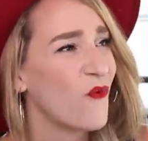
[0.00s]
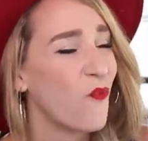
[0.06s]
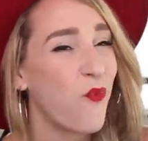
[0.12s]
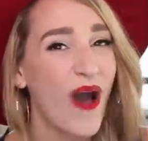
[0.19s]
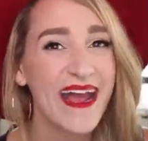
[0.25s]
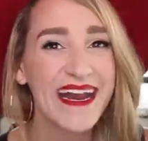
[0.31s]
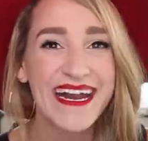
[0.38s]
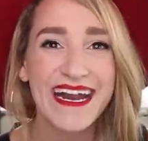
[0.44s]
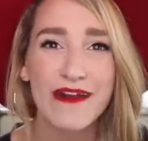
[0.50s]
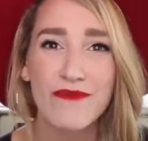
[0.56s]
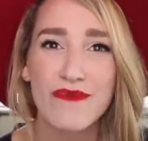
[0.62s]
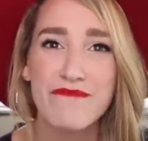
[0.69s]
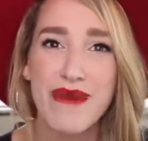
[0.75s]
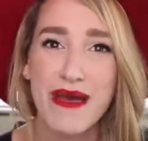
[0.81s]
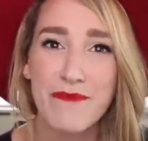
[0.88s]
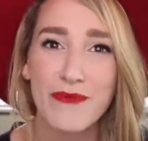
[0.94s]
why didn't
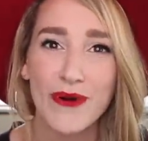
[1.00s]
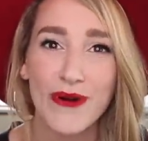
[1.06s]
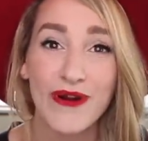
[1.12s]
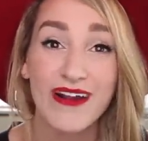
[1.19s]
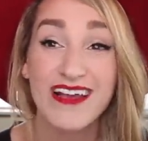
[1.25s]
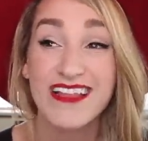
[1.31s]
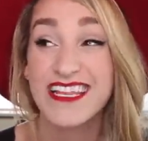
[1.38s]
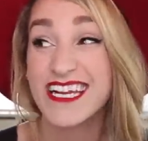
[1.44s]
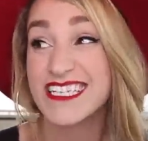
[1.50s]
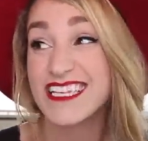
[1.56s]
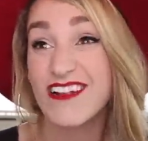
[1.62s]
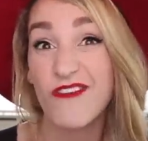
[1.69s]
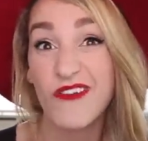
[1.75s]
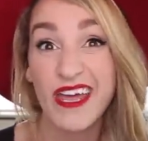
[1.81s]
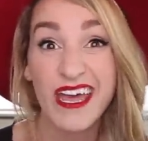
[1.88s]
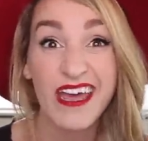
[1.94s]
I remember that as a
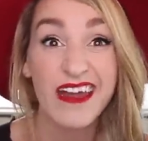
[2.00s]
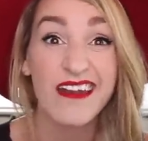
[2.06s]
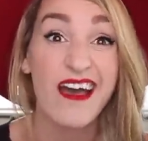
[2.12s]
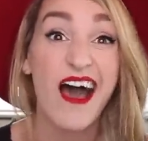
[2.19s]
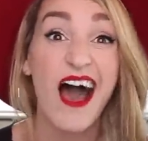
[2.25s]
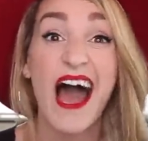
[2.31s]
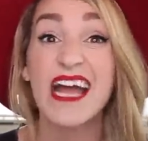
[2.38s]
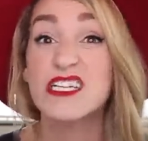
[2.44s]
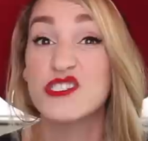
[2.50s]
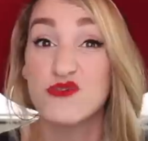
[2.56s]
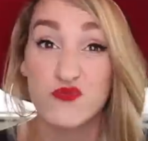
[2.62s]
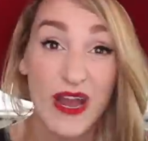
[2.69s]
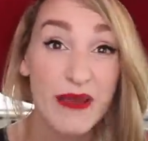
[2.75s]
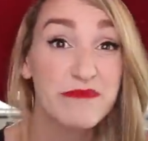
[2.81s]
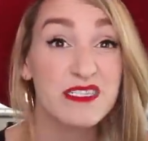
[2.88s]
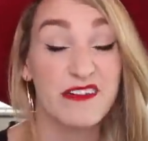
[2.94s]
little kid, I
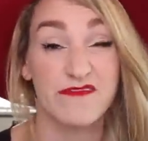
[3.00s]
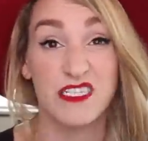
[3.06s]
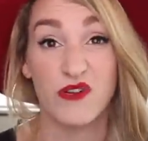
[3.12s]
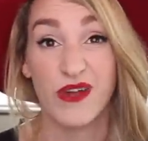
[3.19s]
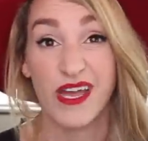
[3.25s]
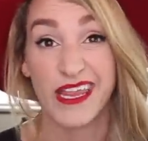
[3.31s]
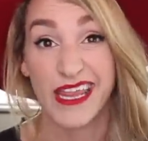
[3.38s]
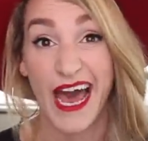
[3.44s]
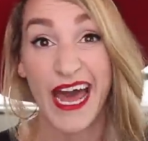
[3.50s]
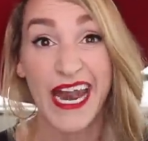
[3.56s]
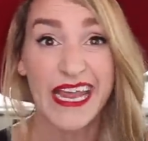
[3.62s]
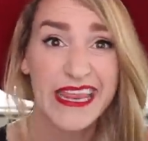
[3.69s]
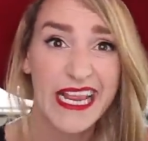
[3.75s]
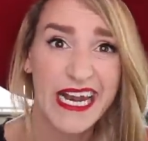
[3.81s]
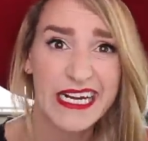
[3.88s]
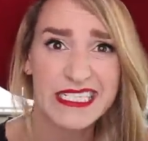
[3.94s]
dreamt of doing that,
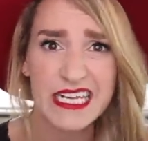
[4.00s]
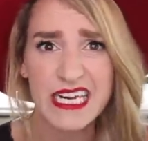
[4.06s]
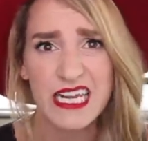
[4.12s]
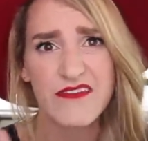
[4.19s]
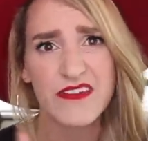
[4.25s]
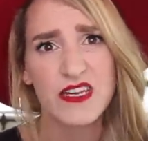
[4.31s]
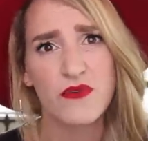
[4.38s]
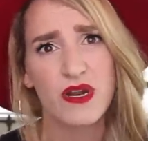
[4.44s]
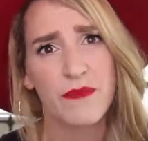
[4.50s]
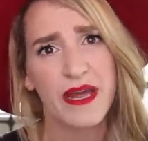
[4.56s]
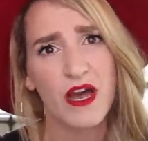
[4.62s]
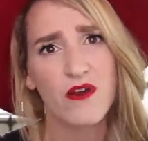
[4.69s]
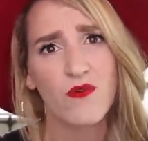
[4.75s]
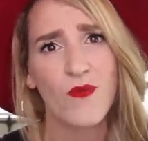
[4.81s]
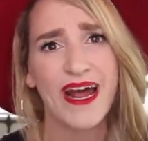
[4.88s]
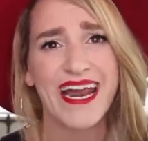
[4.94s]
and then I didn't even do it at my
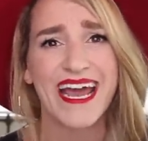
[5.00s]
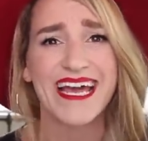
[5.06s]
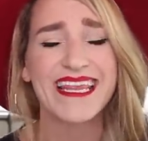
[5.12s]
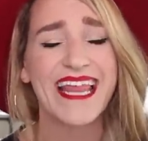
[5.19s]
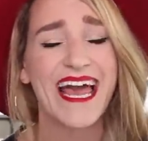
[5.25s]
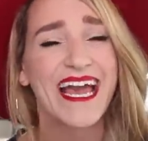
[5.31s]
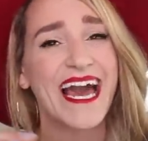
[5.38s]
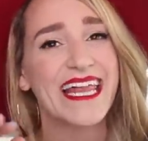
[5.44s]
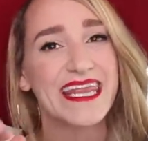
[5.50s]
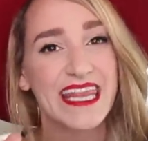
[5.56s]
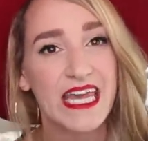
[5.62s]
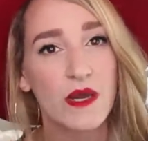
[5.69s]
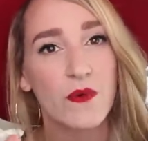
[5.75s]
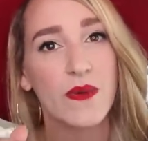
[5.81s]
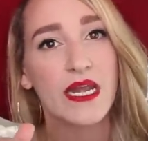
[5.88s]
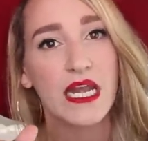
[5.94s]
own wedding. Like, I
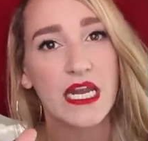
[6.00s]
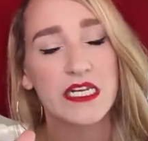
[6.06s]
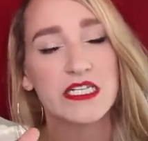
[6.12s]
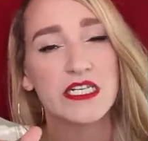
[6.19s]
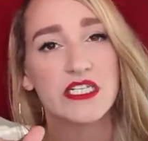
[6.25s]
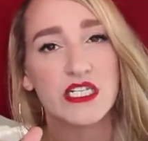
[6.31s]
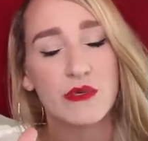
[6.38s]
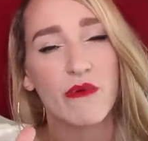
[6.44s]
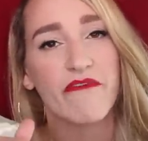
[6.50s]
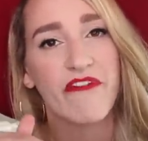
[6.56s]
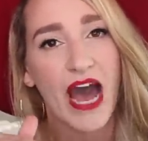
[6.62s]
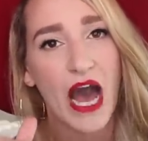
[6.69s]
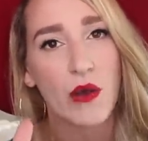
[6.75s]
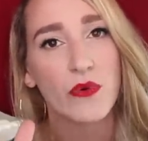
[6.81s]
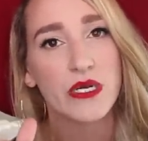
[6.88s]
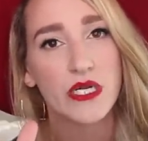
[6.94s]
think we need to do a
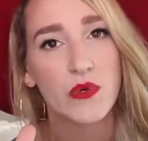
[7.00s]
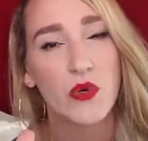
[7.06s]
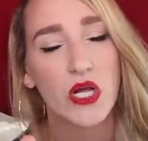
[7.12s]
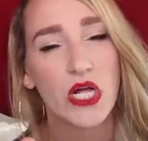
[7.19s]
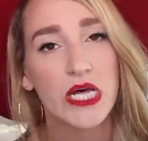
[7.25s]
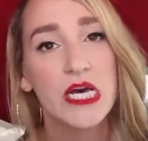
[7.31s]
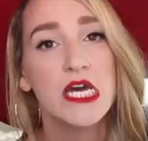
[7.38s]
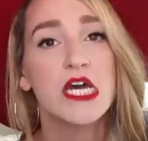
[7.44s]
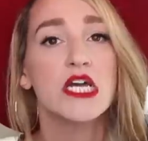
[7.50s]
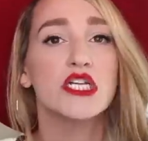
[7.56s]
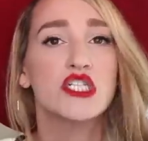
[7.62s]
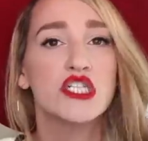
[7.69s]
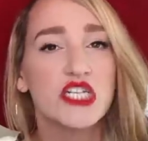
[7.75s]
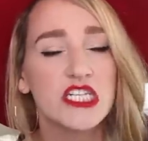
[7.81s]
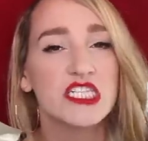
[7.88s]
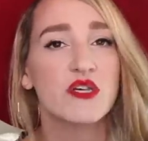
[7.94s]
vow renewal
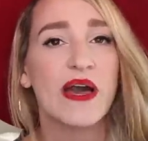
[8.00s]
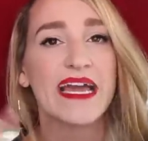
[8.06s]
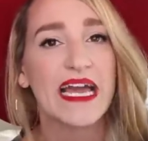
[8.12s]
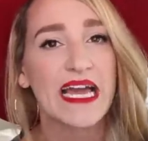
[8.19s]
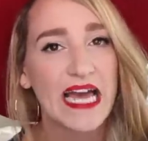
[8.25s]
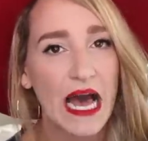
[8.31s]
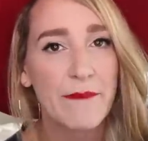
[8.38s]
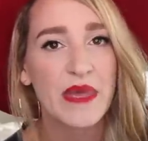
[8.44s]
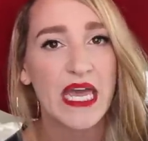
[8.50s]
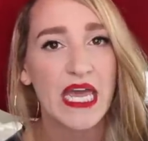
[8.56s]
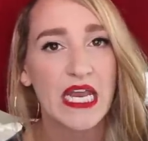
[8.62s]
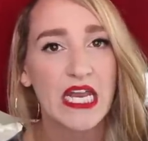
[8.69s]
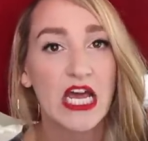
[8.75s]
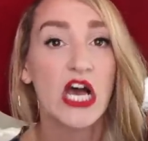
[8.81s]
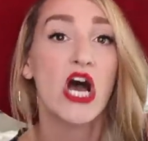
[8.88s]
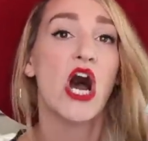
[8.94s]
just so I can come
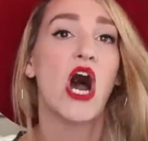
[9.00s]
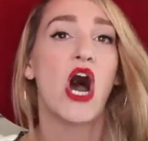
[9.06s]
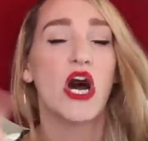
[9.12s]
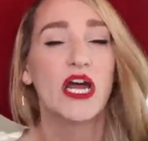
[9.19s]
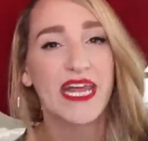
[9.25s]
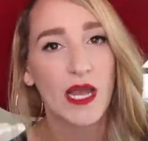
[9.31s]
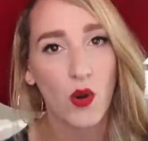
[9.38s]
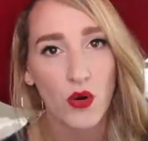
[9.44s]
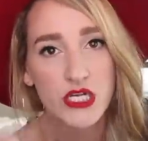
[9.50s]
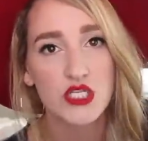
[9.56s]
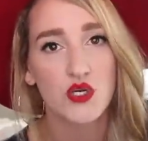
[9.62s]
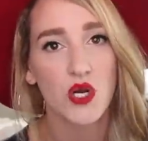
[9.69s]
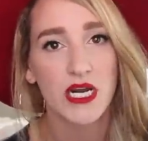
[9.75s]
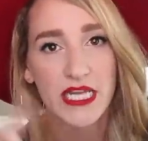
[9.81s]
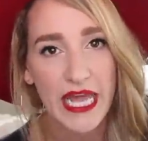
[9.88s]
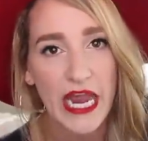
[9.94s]
in on a
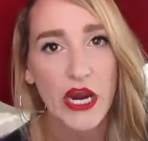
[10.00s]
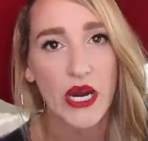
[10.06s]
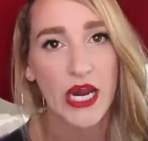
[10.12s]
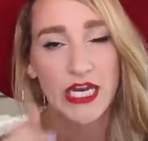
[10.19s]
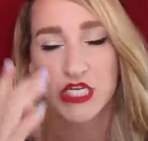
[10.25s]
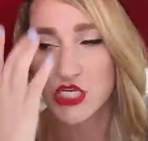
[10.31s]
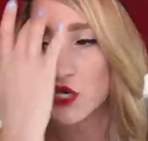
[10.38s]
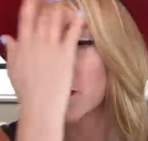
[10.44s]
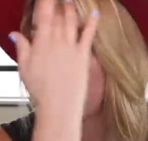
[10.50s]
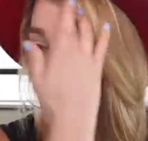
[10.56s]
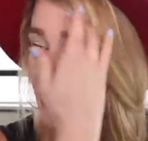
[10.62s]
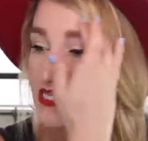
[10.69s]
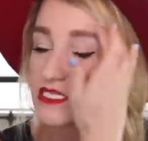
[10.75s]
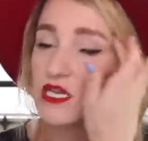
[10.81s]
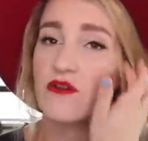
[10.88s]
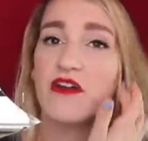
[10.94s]
horse-drawn carriage,
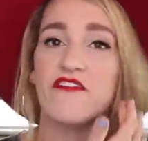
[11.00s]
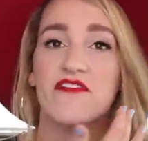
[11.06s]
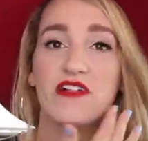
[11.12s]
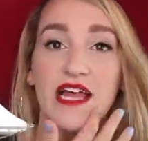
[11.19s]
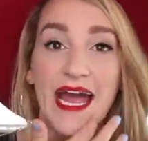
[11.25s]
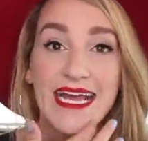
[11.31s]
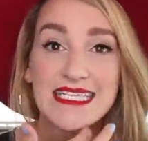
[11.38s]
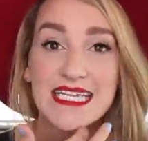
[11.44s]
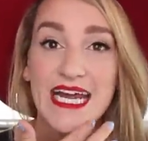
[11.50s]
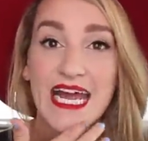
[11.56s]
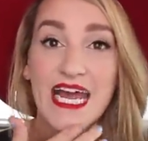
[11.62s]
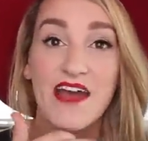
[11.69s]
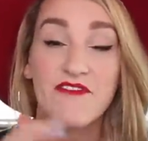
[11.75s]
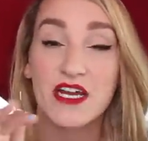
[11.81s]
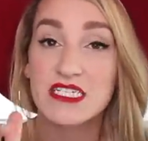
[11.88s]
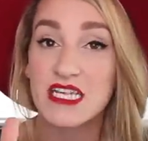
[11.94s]
okay? So if Elias and I
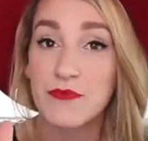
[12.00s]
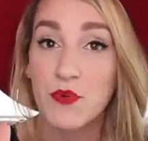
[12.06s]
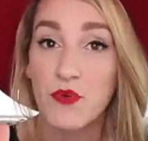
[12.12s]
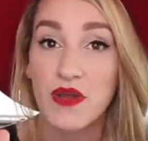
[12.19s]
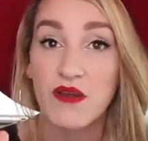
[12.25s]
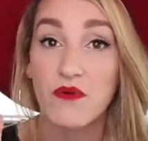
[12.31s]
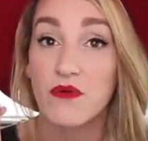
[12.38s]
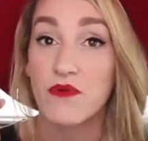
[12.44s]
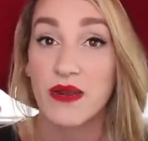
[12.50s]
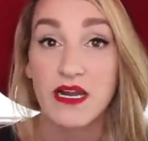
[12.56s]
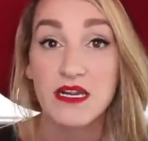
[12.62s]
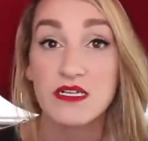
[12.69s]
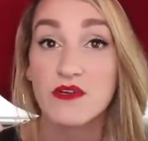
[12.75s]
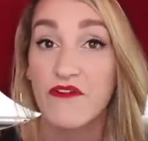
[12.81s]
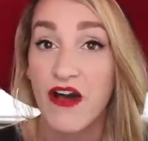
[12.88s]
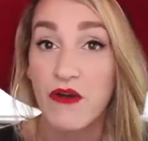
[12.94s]
ever get to that point where we're
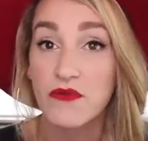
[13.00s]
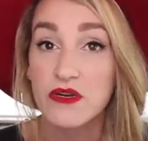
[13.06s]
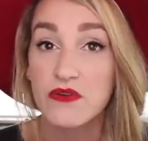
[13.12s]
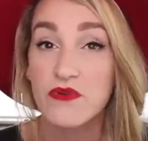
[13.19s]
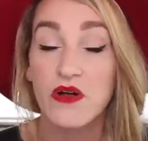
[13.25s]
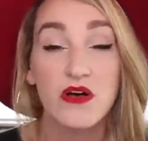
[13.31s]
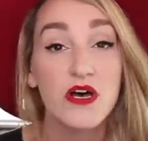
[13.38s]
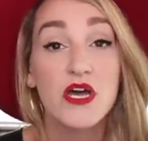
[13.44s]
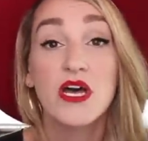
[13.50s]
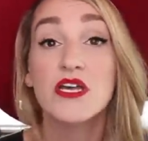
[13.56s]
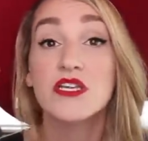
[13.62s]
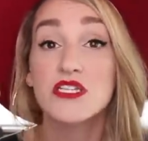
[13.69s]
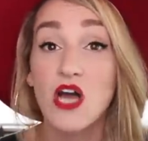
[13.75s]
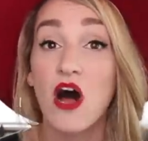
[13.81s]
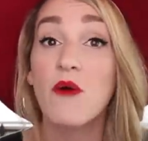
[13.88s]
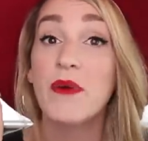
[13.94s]
ready to do a vow renewal,
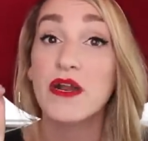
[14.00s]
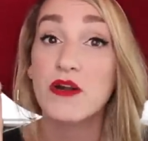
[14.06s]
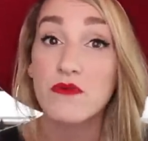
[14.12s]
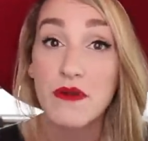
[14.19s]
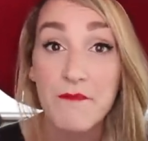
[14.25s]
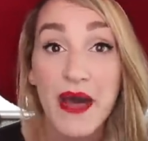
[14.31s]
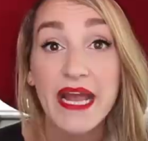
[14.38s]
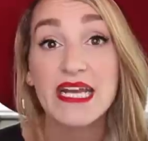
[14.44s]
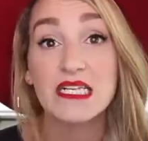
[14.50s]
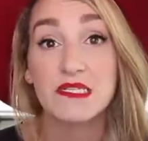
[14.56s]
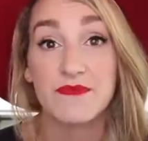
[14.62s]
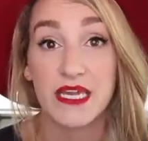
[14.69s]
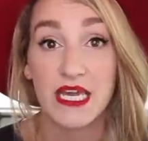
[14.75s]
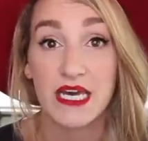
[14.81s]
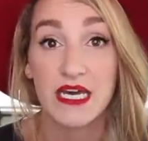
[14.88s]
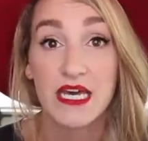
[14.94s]
y'all better remind
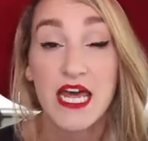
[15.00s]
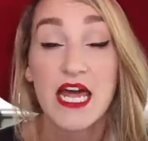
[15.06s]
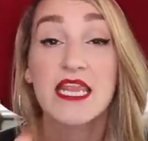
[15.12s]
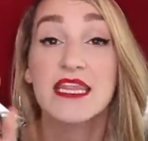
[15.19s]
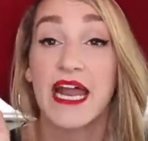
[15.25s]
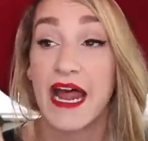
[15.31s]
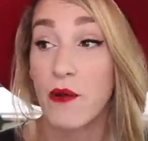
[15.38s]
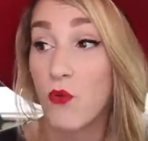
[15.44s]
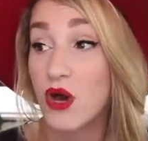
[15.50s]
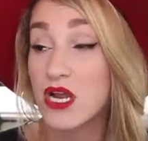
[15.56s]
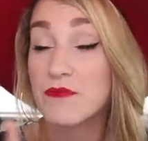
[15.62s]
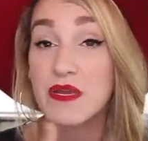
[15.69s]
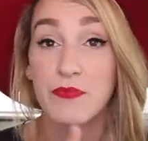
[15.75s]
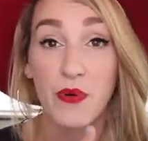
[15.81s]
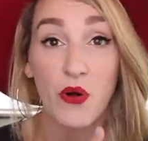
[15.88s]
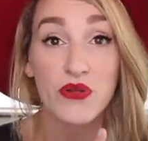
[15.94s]
me that I want
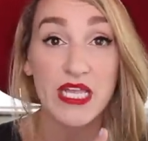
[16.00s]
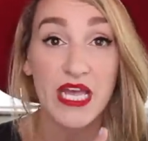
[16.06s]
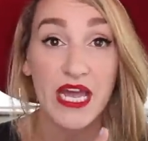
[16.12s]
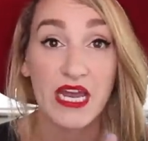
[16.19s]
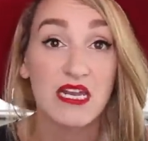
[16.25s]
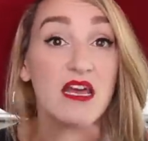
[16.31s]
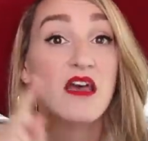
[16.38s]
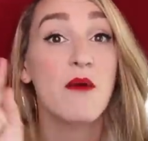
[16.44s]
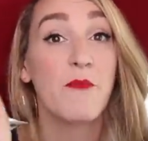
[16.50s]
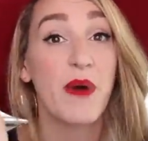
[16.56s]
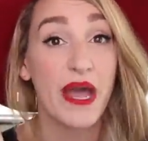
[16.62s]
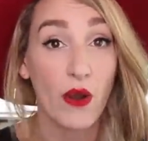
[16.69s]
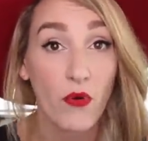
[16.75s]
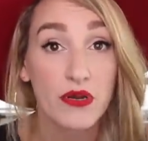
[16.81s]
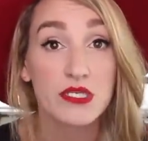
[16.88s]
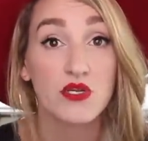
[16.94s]
to be pulled in by
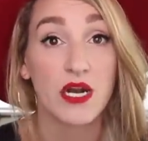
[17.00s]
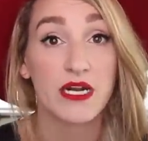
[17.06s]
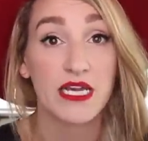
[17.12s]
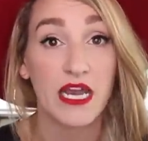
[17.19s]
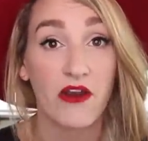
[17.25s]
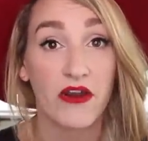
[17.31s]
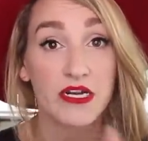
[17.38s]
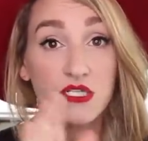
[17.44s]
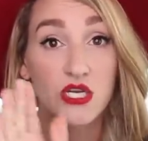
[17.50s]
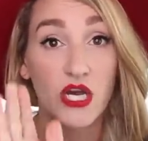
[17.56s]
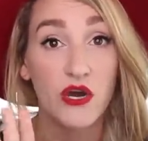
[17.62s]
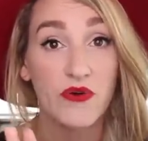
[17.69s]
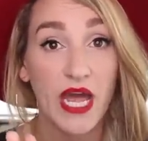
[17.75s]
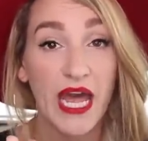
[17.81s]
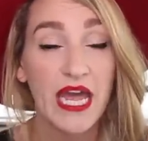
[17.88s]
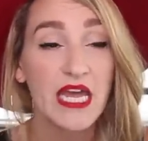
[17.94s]
a horse-drawn carriage,
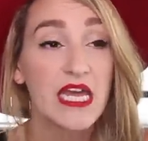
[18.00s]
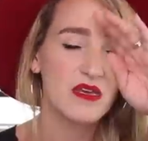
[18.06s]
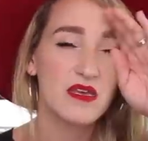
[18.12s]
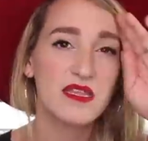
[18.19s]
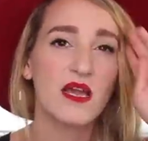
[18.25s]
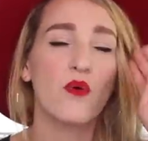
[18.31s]
okay?